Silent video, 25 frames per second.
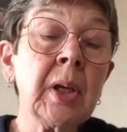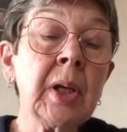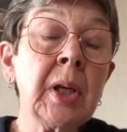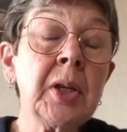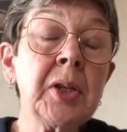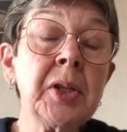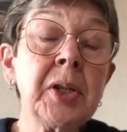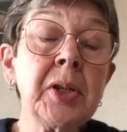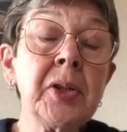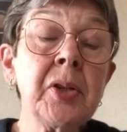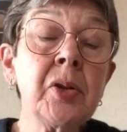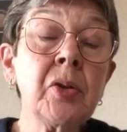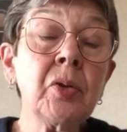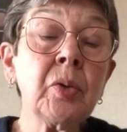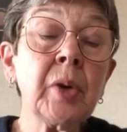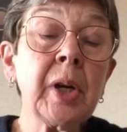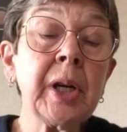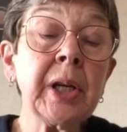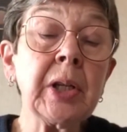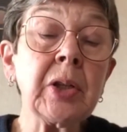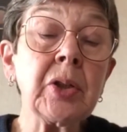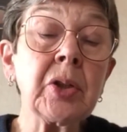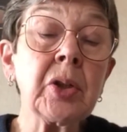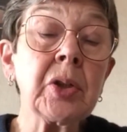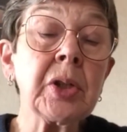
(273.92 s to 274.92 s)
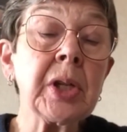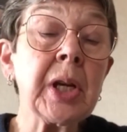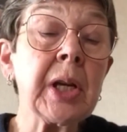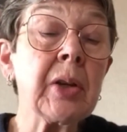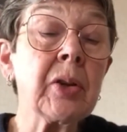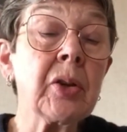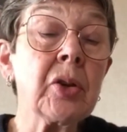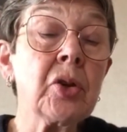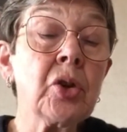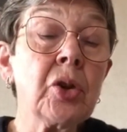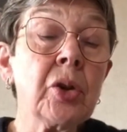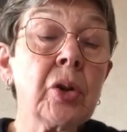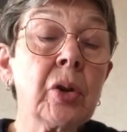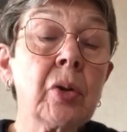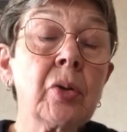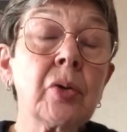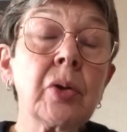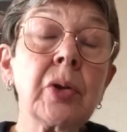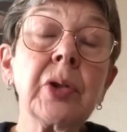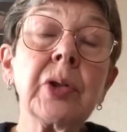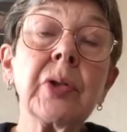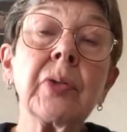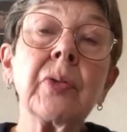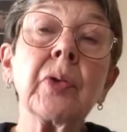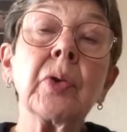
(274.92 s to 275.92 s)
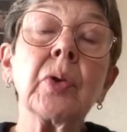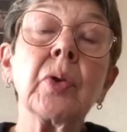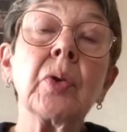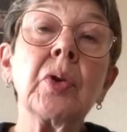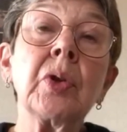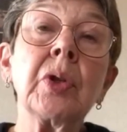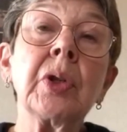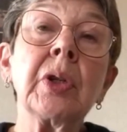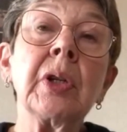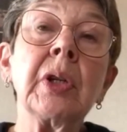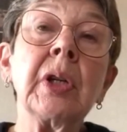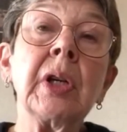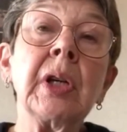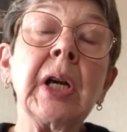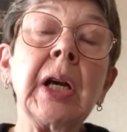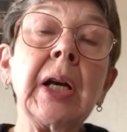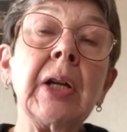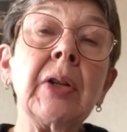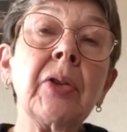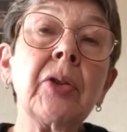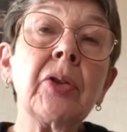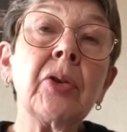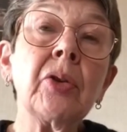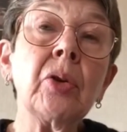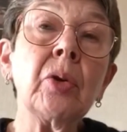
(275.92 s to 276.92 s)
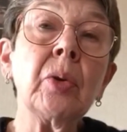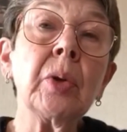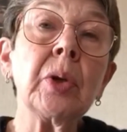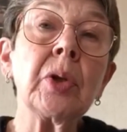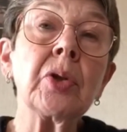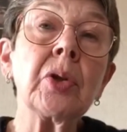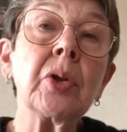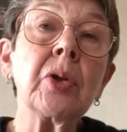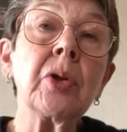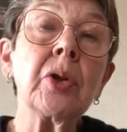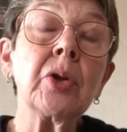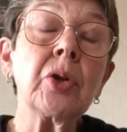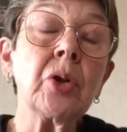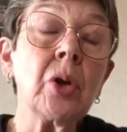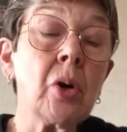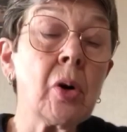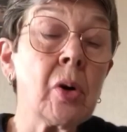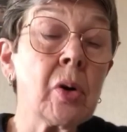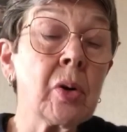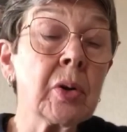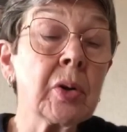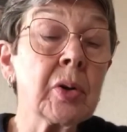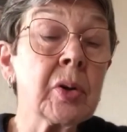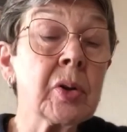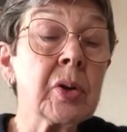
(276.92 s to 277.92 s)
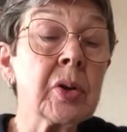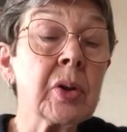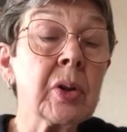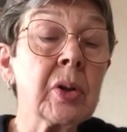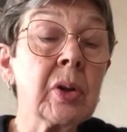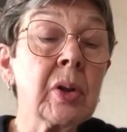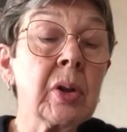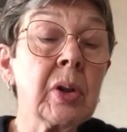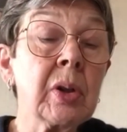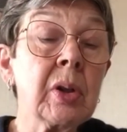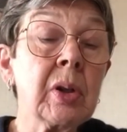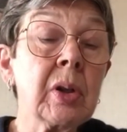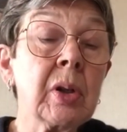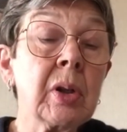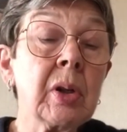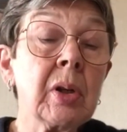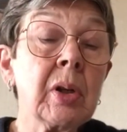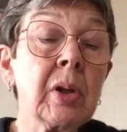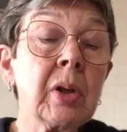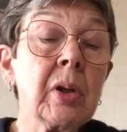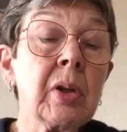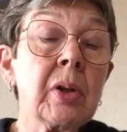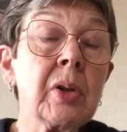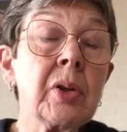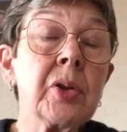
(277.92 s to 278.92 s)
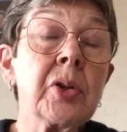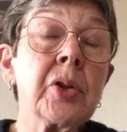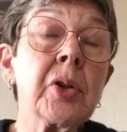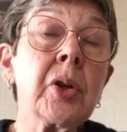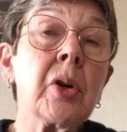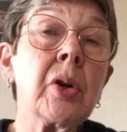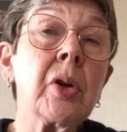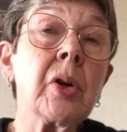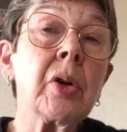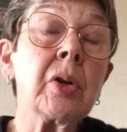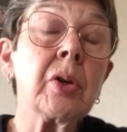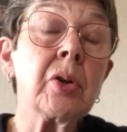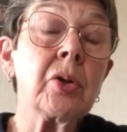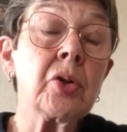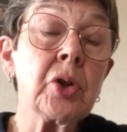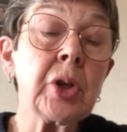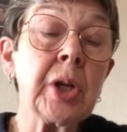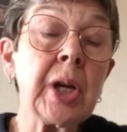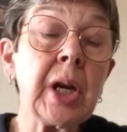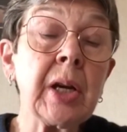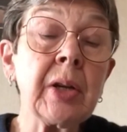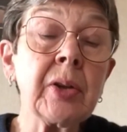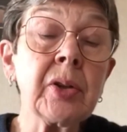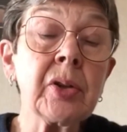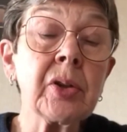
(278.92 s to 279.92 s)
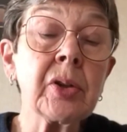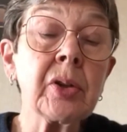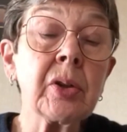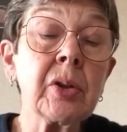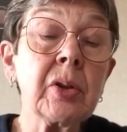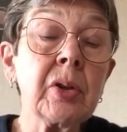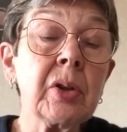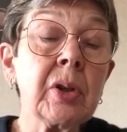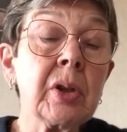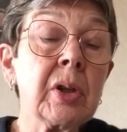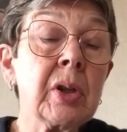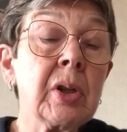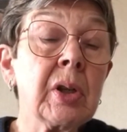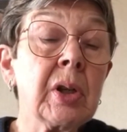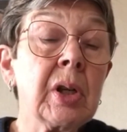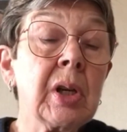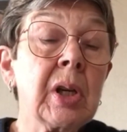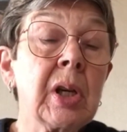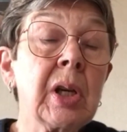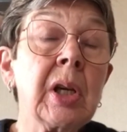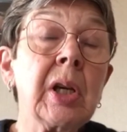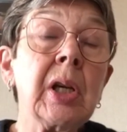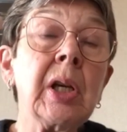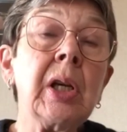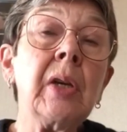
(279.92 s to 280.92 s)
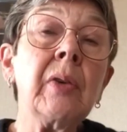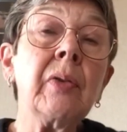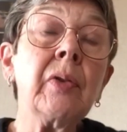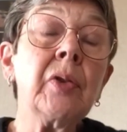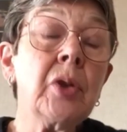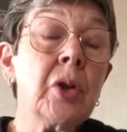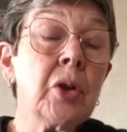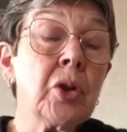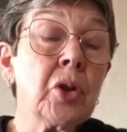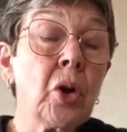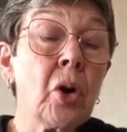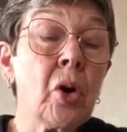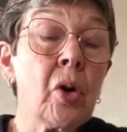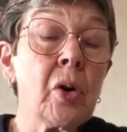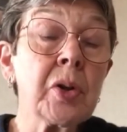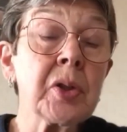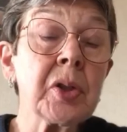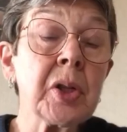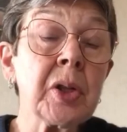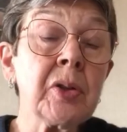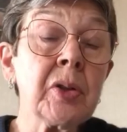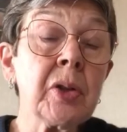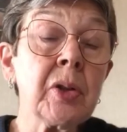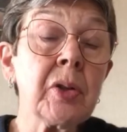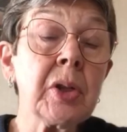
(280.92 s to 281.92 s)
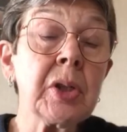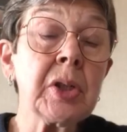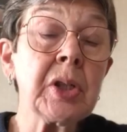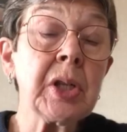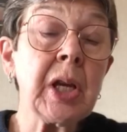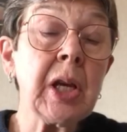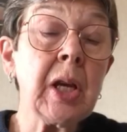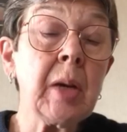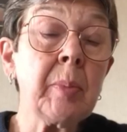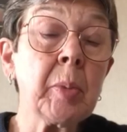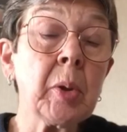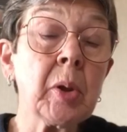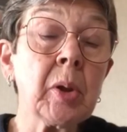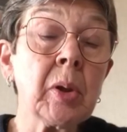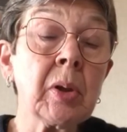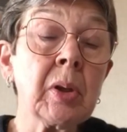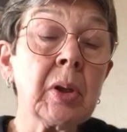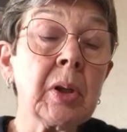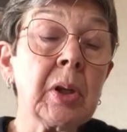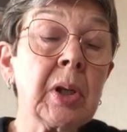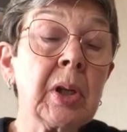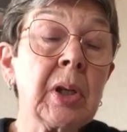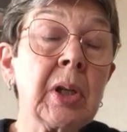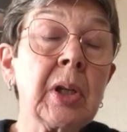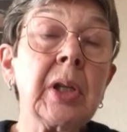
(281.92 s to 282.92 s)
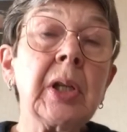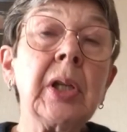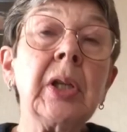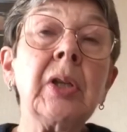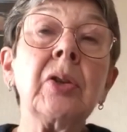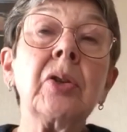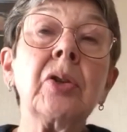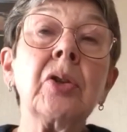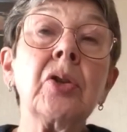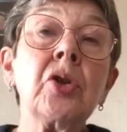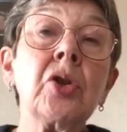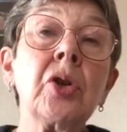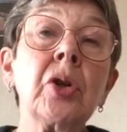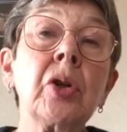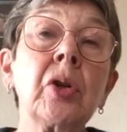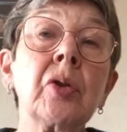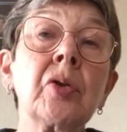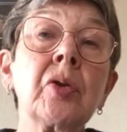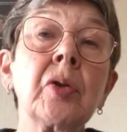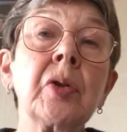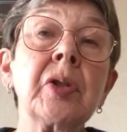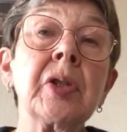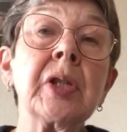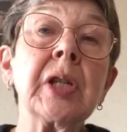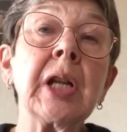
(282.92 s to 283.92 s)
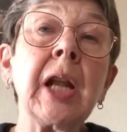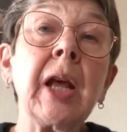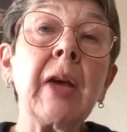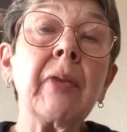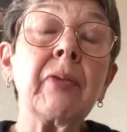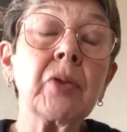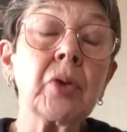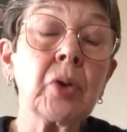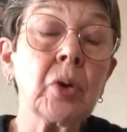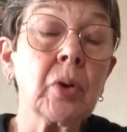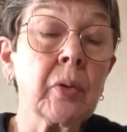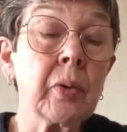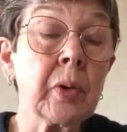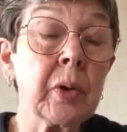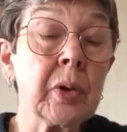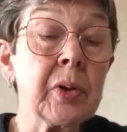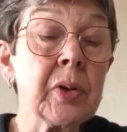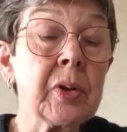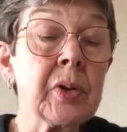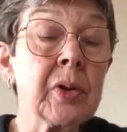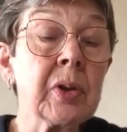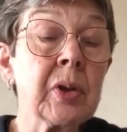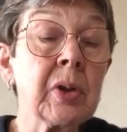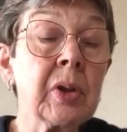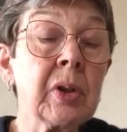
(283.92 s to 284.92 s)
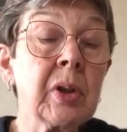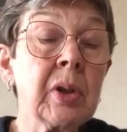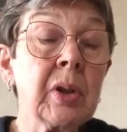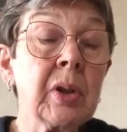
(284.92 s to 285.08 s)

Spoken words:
It isn't right to take the children's food and throw it to the dogs." "Sir," she answered, "even the dogs under the table eat the children's leftovers."